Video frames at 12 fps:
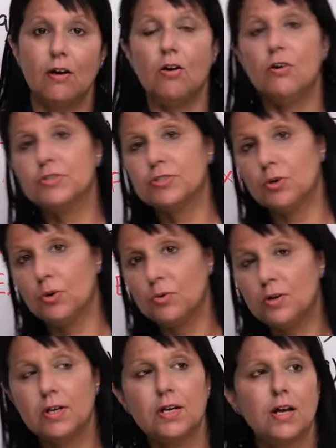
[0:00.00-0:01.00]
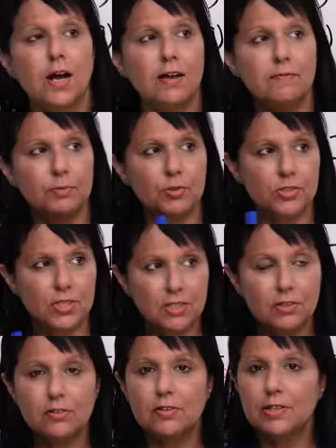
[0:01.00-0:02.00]
Also, I've
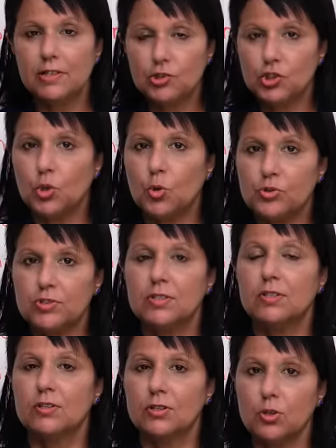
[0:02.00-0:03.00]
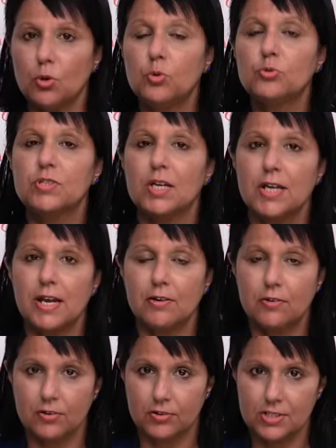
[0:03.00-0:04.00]
particularly chosen those
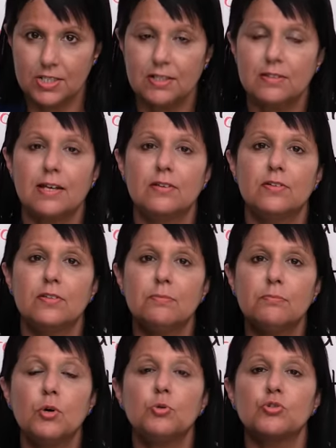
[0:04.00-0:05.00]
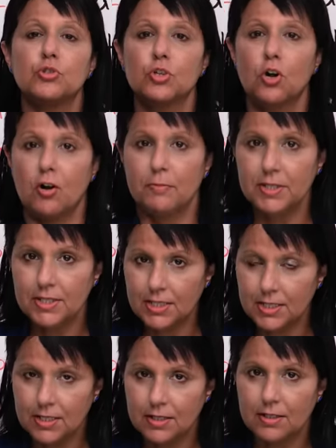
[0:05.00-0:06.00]
errors that are the most common,
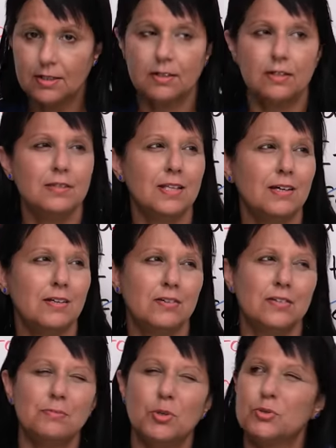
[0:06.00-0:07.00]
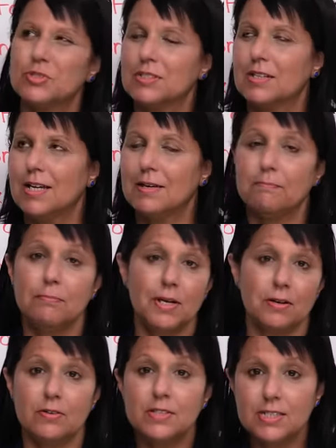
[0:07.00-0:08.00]
that are the most
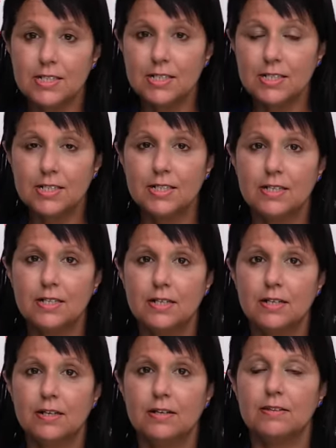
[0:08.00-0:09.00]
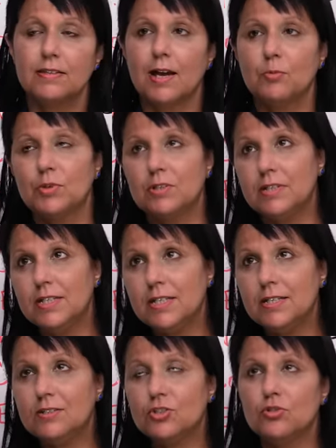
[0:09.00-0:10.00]
embarrassing, that will lead